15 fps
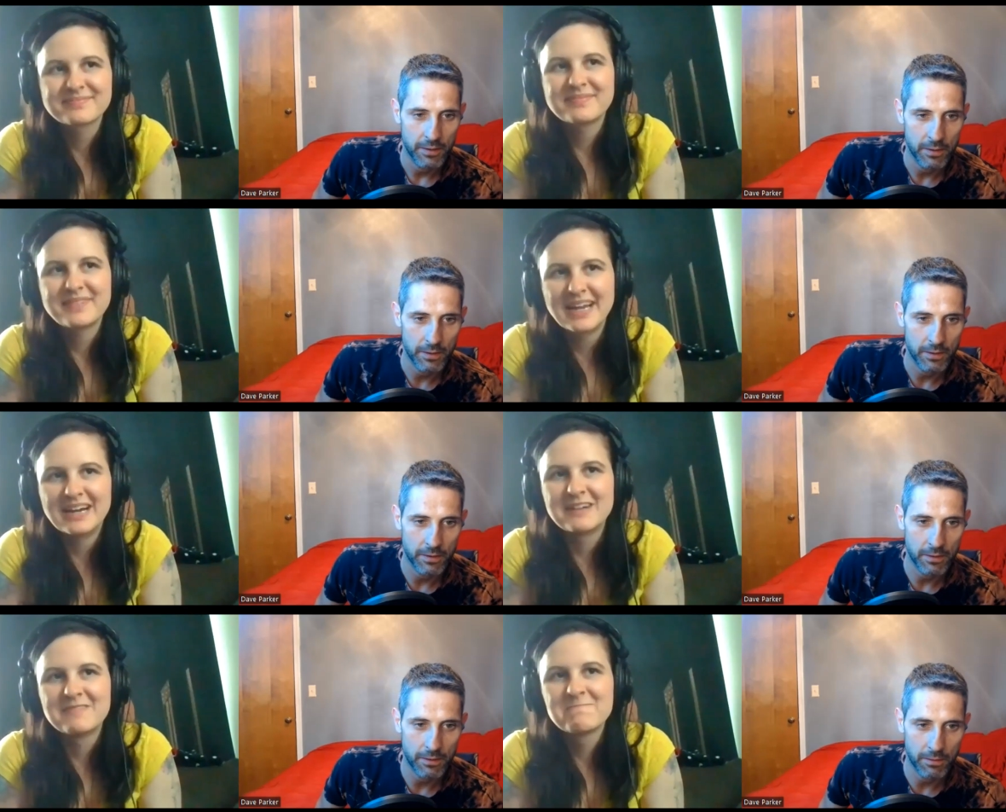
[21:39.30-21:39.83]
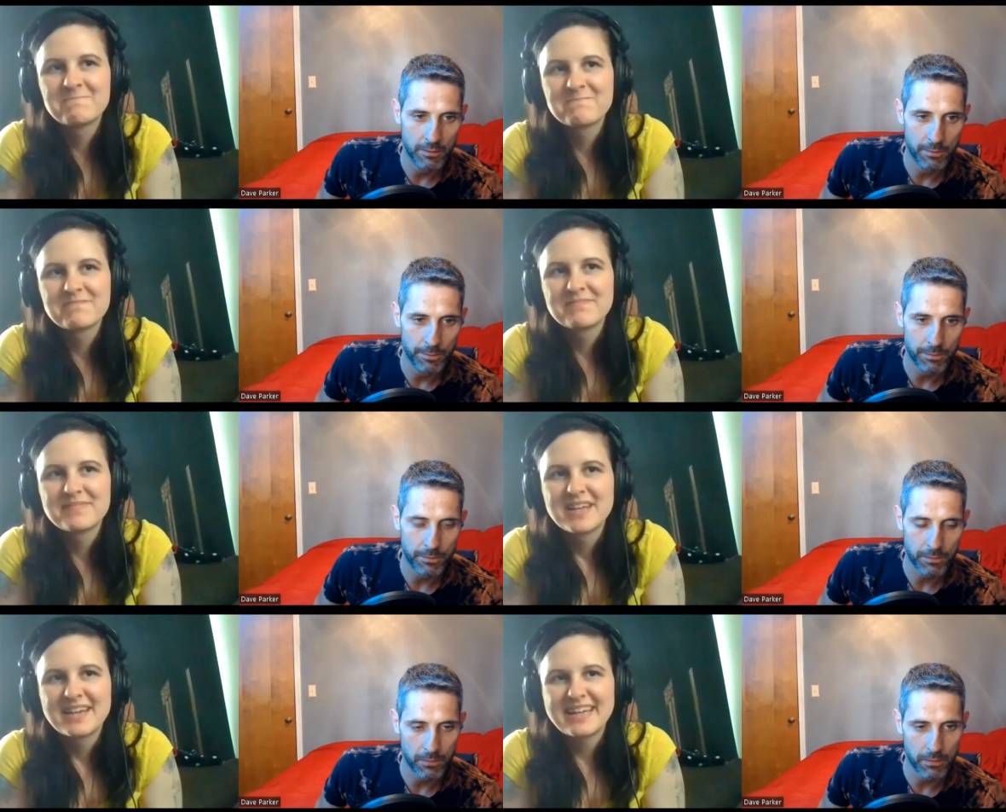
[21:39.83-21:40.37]
Speaker 1: Yeah.
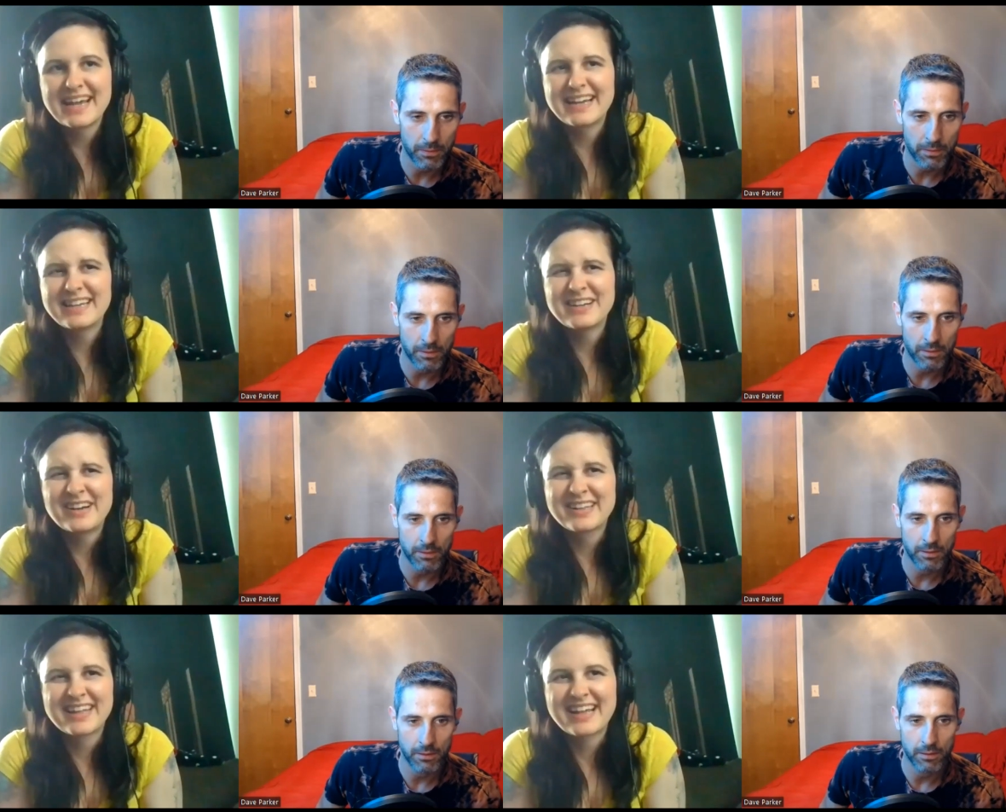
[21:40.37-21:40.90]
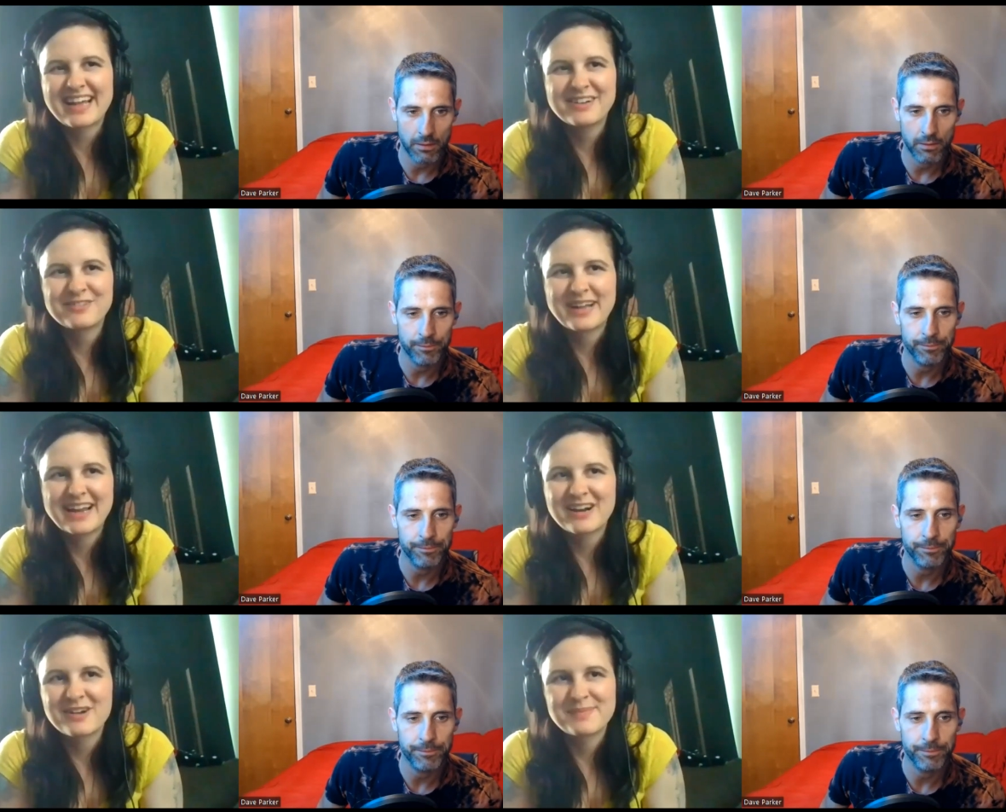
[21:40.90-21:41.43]
Yeah, no, I like I
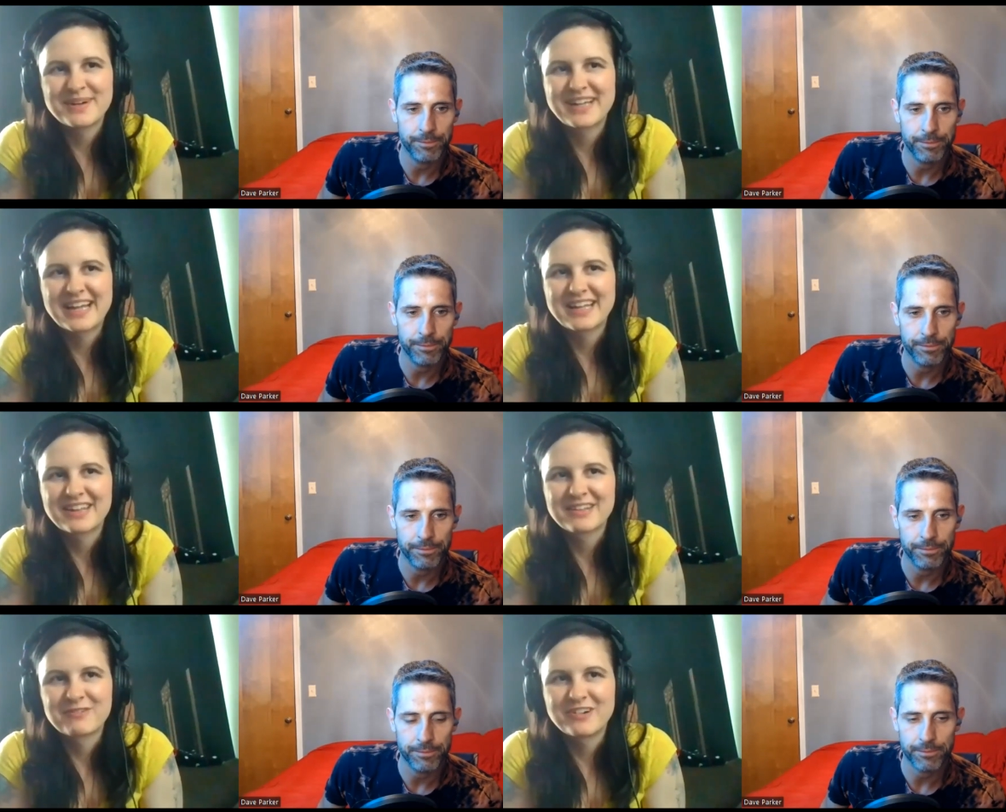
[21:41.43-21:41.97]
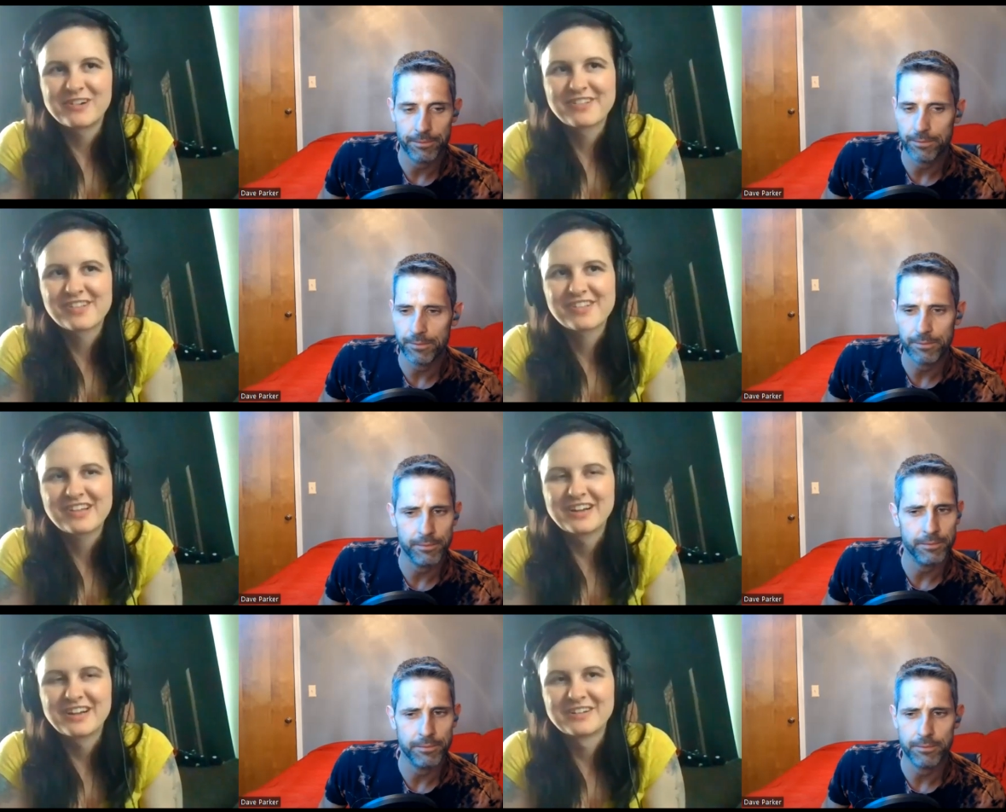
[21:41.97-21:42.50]
don't care about Gaylen
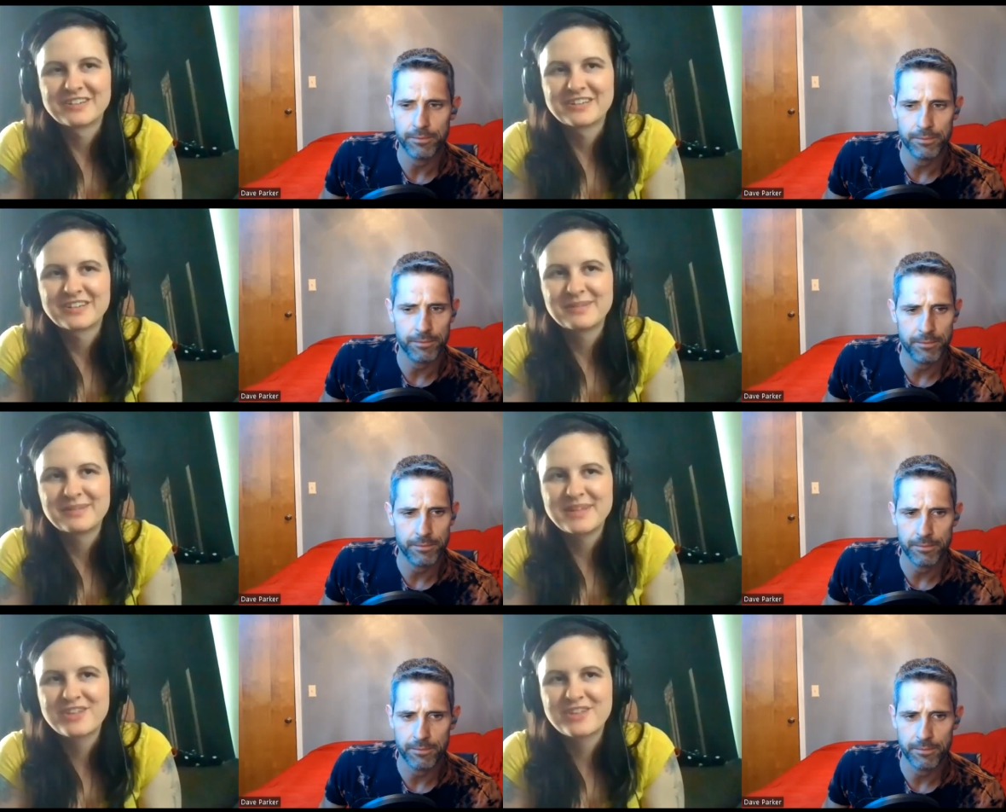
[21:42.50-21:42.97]
Ross's character.